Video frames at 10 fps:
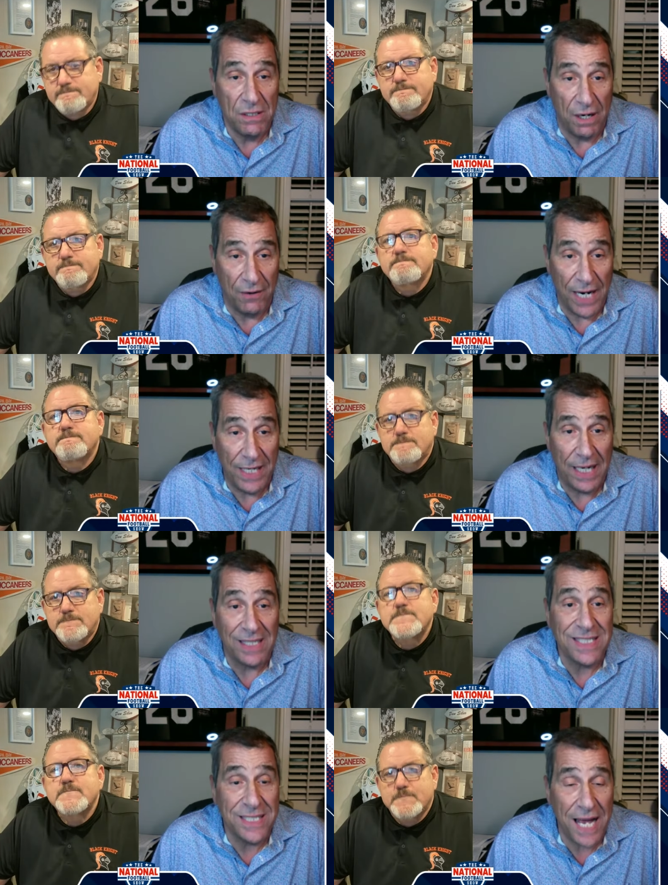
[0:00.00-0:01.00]
Speaker 1: All right. I'll
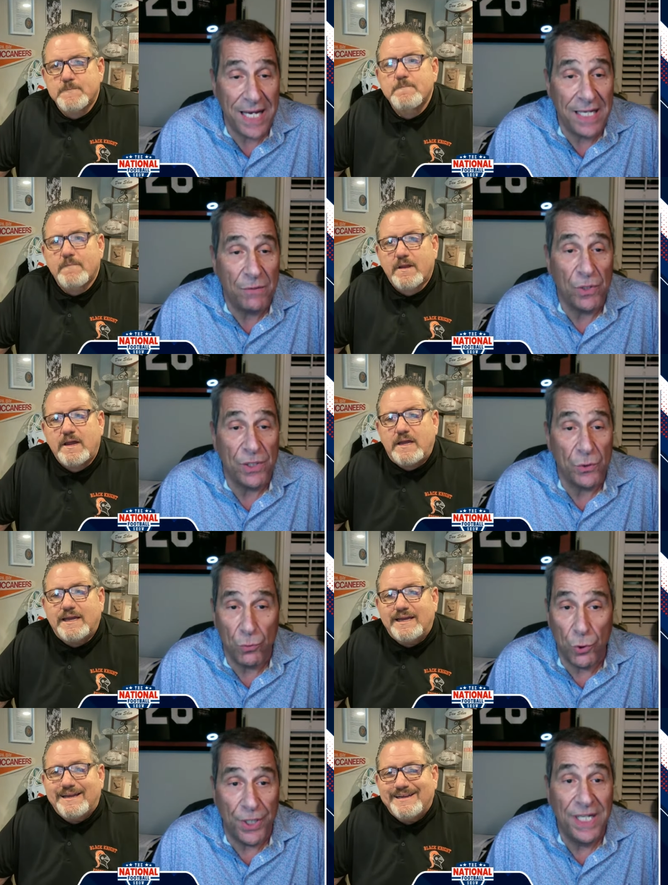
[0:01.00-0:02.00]
say it with the
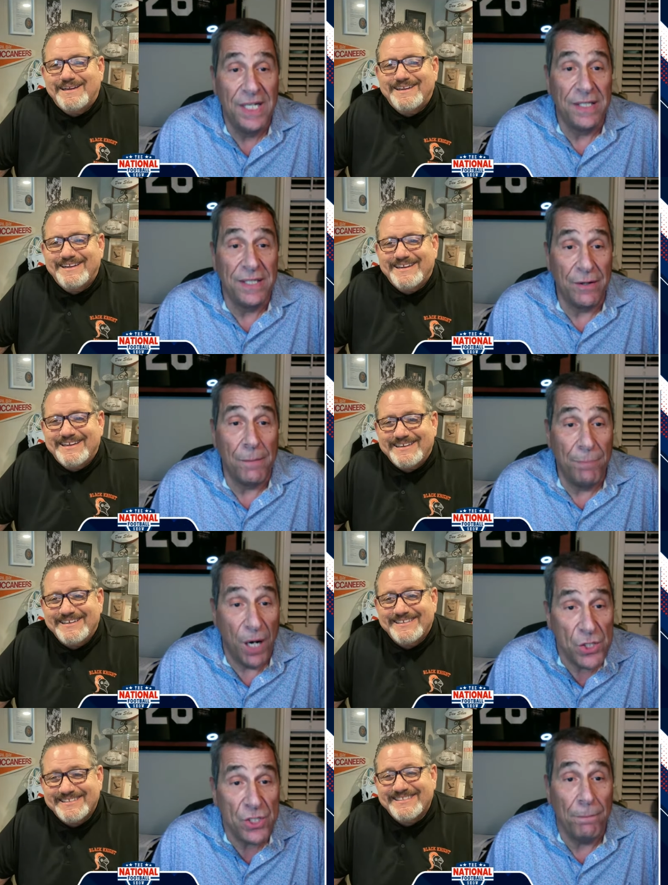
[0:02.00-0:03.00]
word. They're a
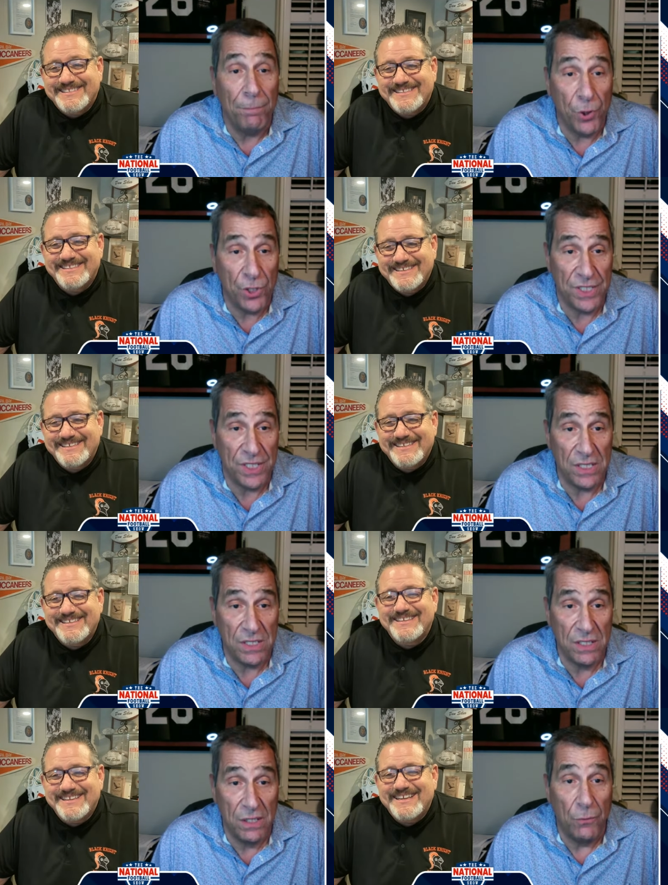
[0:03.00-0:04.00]
bunch of
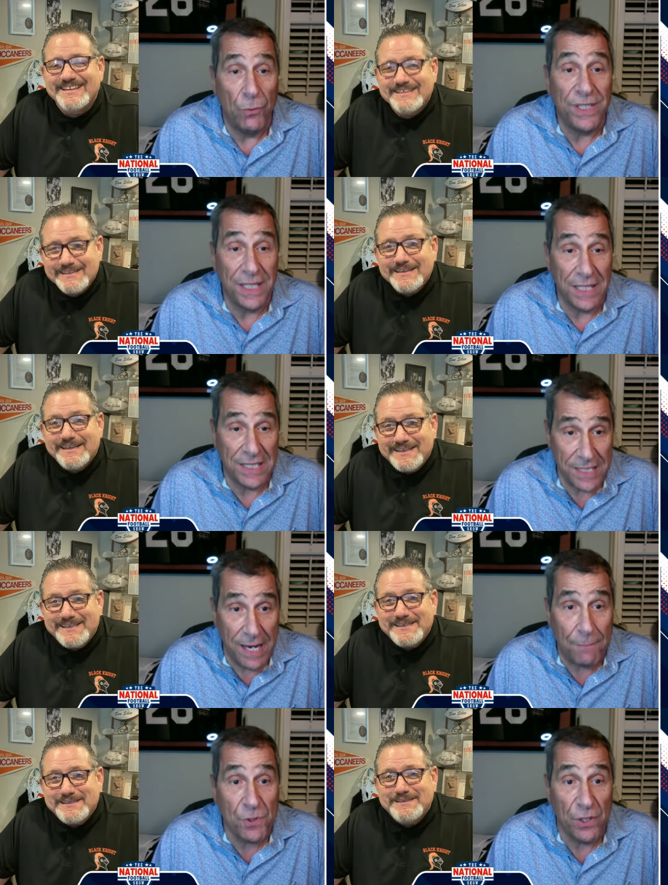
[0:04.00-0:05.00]
pussies, with the
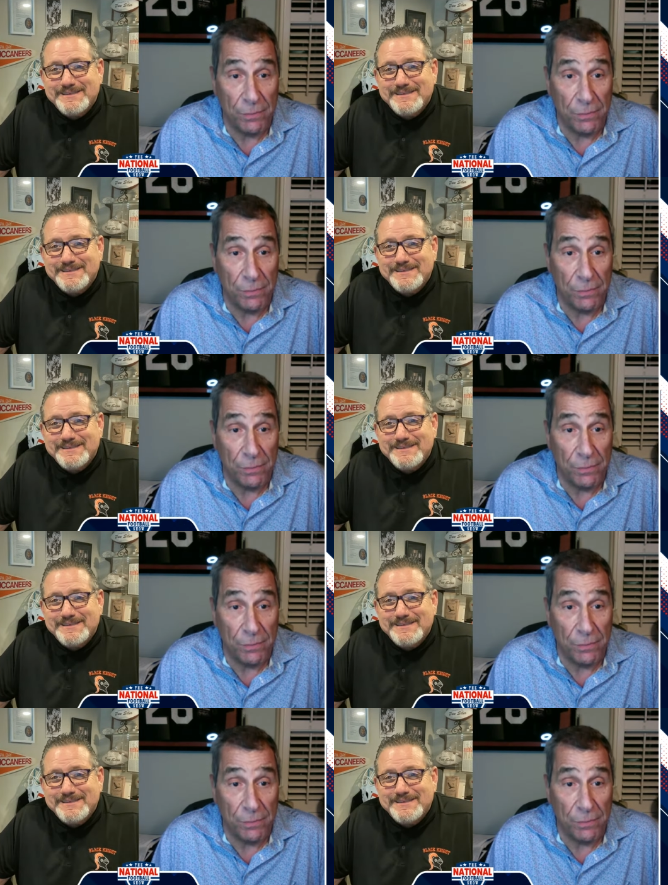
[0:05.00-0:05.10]
exception of